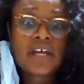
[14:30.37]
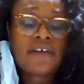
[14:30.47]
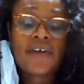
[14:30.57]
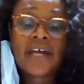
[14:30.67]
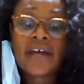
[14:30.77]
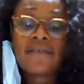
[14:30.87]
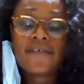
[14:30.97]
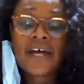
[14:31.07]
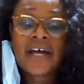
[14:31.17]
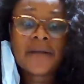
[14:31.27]
Of uh, of
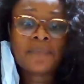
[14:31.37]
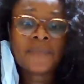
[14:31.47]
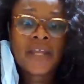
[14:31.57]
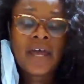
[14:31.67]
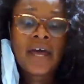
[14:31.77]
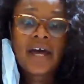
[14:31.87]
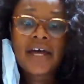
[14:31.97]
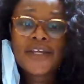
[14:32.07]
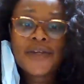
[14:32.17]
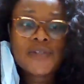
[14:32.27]
uh, um,
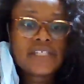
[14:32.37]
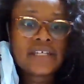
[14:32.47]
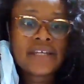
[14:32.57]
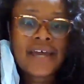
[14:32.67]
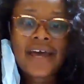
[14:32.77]
uh, Houston.